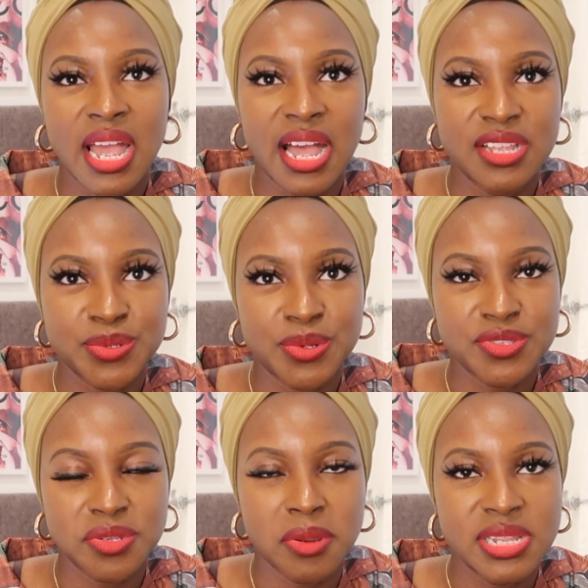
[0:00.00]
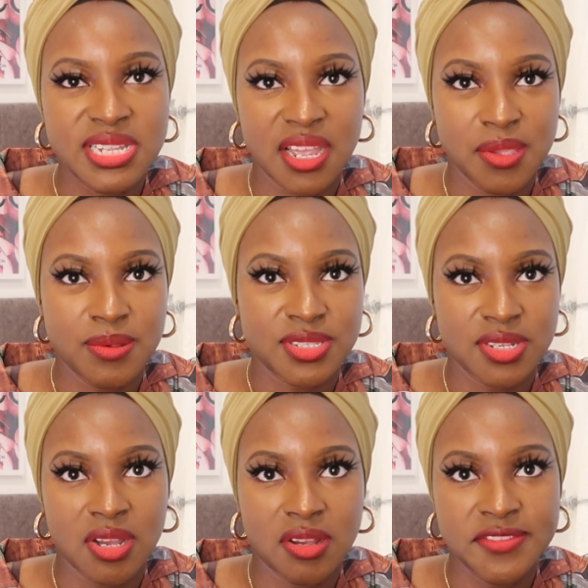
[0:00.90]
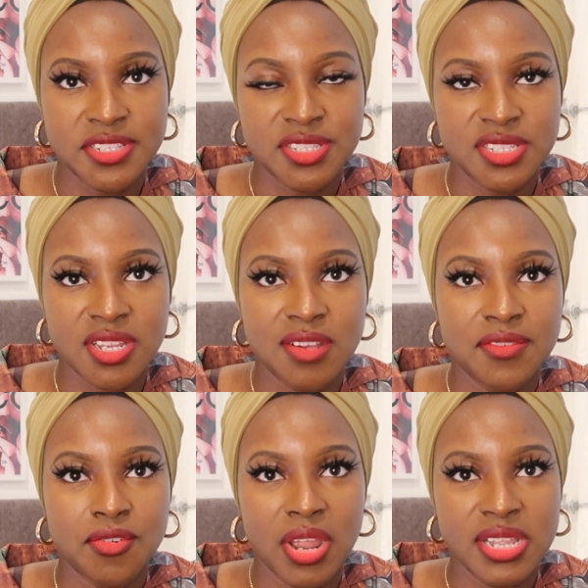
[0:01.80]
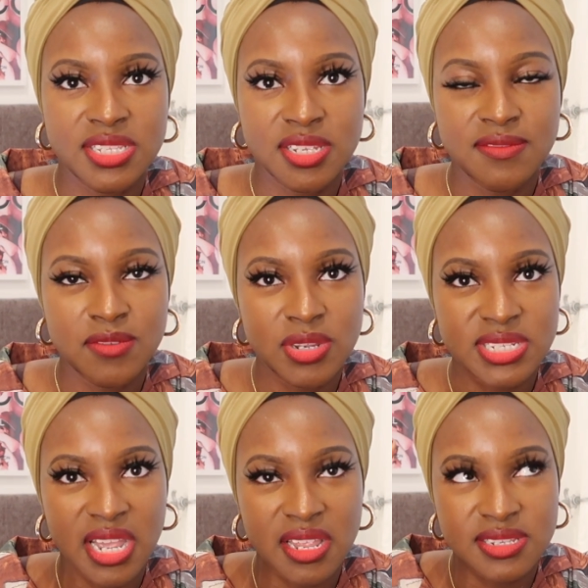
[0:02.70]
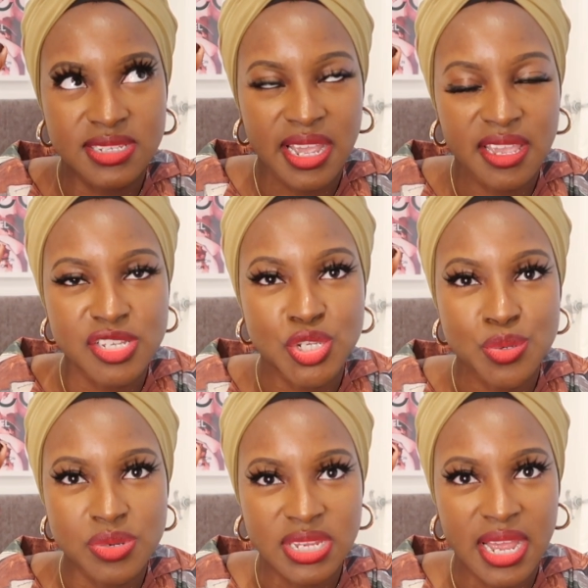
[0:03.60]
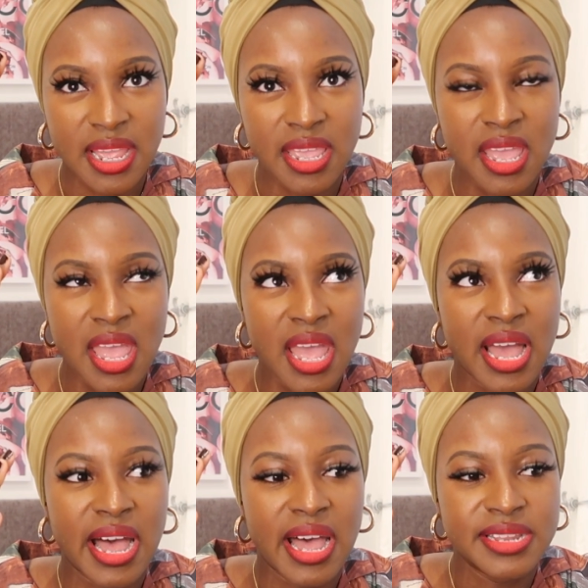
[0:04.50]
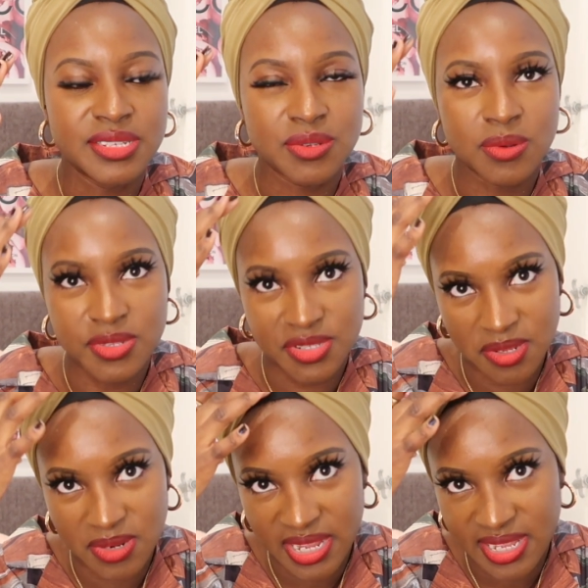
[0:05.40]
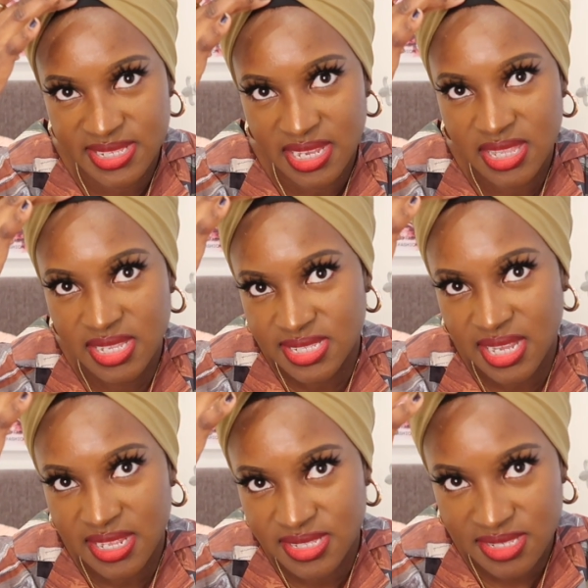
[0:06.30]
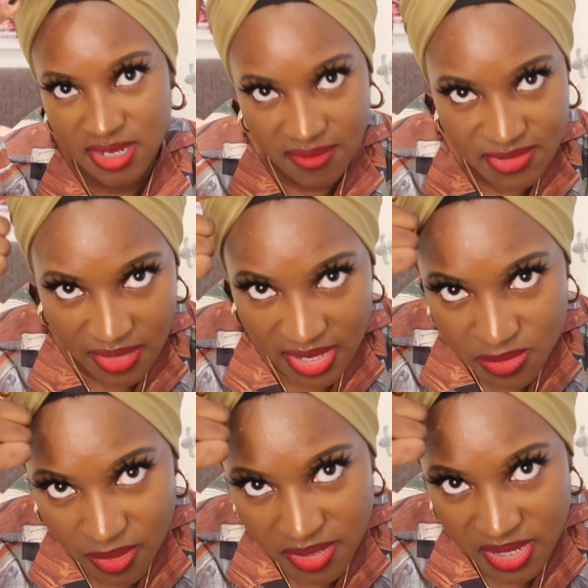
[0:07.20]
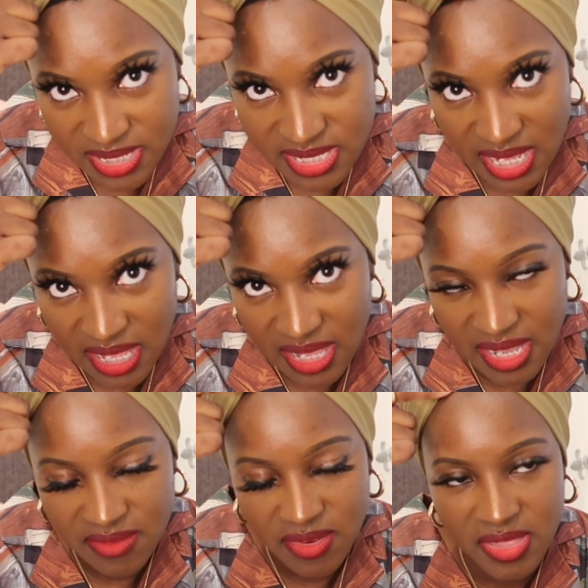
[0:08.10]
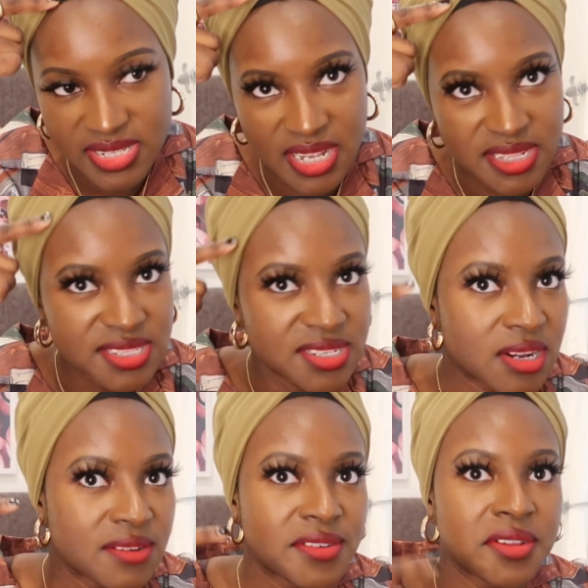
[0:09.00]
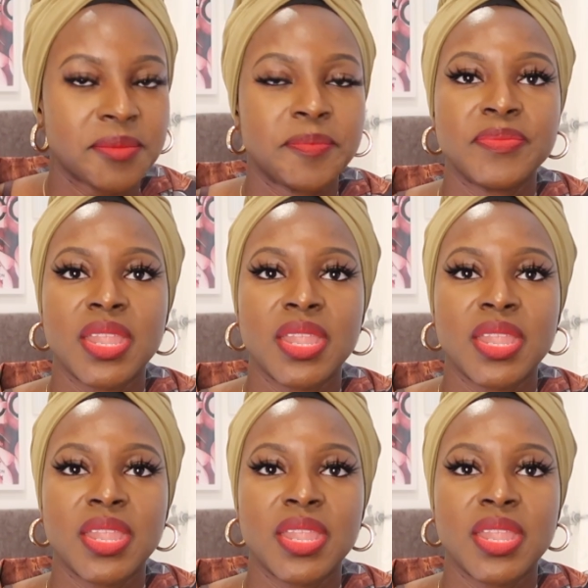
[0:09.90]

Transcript: And also when you tie your scarves and stuff, try to avoid tying it too tight. And also, like I said, the satin scarf, so that's what you can see here, I've got the satin scarf on,